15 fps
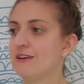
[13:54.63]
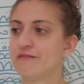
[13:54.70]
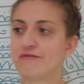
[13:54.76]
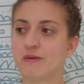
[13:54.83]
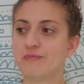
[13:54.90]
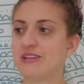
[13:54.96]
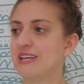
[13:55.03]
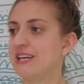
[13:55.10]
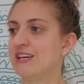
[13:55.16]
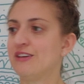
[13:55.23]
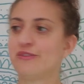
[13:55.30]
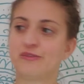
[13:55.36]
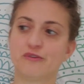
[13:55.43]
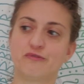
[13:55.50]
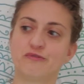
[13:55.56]
from the
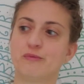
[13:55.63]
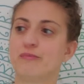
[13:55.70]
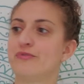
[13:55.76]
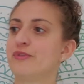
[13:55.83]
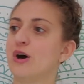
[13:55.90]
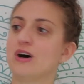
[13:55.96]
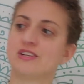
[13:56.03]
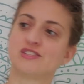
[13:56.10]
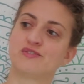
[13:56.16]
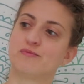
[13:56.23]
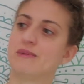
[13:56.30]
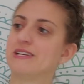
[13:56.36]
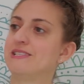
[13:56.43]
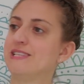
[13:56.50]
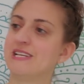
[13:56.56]
ether, from thoughts, from
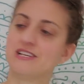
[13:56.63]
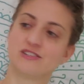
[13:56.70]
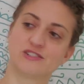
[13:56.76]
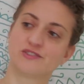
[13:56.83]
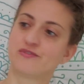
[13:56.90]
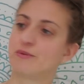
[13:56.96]
ideas,